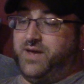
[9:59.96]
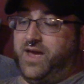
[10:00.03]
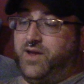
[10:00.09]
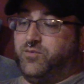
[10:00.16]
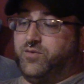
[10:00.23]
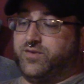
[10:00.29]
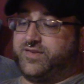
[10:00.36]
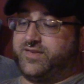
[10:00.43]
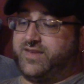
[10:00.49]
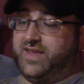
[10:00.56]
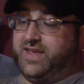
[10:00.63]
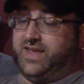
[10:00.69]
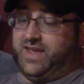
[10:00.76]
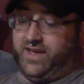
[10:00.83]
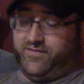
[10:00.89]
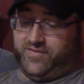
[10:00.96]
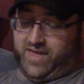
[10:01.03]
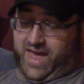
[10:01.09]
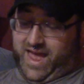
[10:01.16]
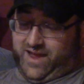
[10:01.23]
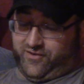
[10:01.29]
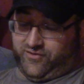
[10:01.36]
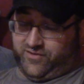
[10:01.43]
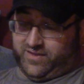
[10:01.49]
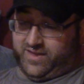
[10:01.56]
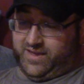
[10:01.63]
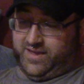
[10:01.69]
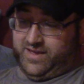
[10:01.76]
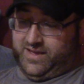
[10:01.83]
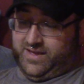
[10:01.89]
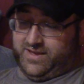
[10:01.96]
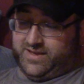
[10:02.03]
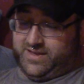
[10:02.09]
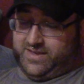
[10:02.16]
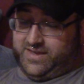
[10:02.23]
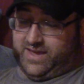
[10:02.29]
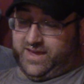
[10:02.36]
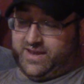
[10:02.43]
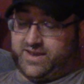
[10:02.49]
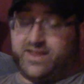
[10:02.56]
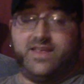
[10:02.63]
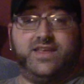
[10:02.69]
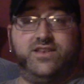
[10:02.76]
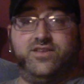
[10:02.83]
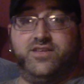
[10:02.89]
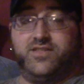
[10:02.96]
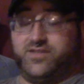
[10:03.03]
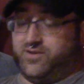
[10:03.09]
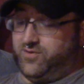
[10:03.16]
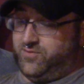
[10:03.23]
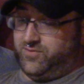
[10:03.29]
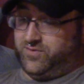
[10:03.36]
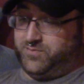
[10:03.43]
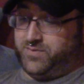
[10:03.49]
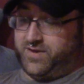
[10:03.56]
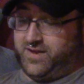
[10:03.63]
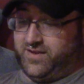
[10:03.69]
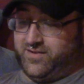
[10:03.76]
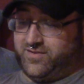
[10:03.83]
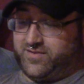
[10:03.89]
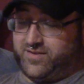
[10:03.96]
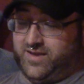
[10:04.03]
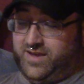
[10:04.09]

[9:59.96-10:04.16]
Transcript: and we'll see if they actually get into those because